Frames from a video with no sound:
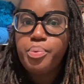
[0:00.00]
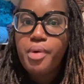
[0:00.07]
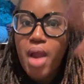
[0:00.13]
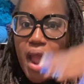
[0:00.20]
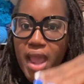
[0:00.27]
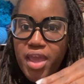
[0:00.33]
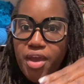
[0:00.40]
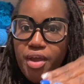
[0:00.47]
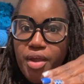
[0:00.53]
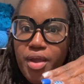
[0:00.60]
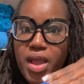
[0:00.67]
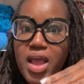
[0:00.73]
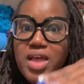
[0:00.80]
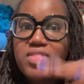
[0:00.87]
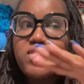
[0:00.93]
prior
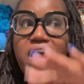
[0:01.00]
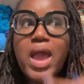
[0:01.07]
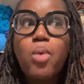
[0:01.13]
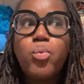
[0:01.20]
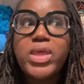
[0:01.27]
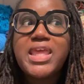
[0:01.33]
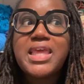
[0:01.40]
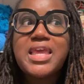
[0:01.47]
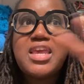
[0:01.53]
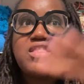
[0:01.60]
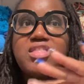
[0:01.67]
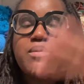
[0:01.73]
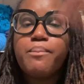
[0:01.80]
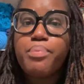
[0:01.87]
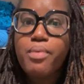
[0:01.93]
that we can
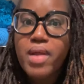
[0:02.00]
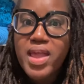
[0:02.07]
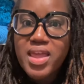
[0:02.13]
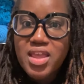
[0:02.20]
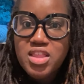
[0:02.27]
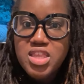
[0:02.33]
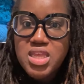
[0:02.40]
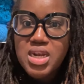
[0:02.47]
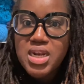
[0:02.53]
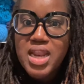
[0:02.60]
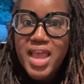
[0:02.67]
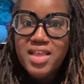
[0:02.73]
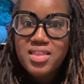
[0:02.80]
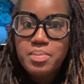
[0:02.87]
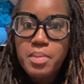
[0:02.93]
either bring into the
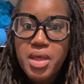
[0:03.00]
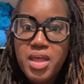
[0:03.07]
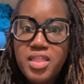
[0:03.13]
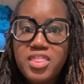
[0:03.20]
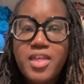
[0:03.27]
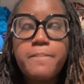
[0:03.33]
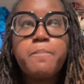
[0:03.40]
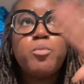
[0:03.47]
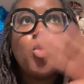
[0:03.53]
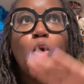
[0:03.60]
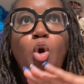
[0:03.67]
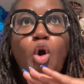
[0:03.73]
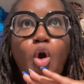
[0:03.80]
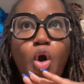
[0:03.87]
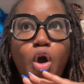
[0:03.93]
next month,
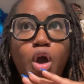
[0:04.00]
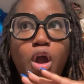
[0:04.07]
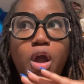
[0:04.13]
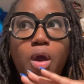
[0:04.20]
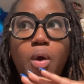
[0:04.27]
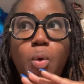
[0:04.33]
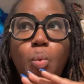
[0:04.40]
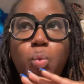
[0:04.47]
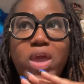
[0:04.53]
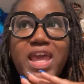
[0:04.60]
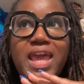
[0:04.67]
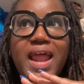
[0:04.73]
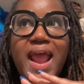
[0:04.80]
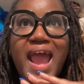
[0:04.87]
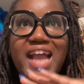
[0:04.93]
or we
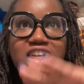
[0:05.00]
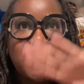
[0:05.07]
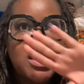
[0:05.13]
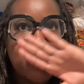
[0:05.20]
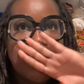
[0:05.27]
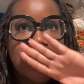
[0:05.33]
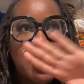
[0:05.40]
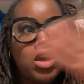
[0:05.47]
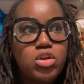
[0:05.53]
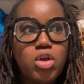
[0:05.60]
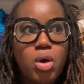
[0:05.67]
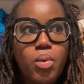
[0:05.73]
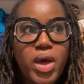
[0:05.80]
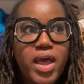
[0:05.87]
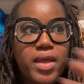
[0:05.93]
can actually say, you know
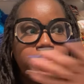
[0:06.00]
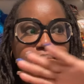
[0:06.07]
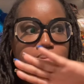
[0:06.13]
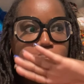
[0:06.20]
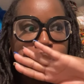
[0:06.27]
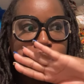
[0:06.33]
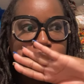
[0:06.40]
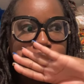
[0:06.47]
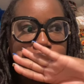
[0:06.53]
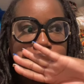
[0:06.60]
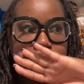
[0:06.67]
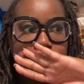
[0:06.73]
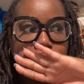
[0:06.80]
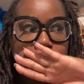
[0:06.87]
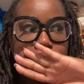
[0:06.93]
what,
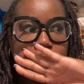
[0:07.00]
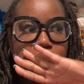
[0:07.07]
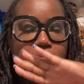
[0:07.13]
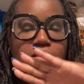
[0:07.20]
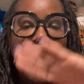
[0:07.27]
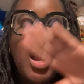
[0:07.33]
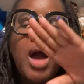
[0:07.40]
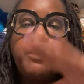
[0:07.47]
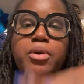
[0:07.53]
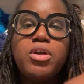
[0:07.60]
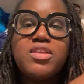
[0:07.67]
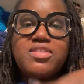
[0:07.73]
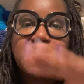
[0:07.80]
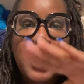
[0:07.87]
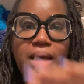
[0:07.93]
I'm going to
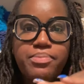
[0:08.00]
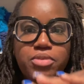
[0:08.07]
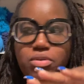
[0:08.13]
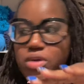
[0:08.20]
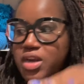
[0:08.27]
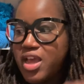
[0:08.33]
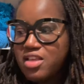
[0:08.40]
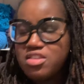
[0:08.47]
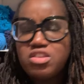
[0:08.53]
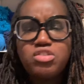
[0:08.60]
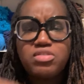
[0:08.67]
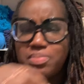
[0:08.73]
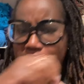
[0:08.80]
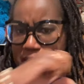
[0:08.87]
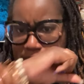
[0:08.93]
stop doing that.
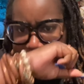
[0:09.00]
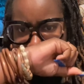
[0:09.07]
Excuse me.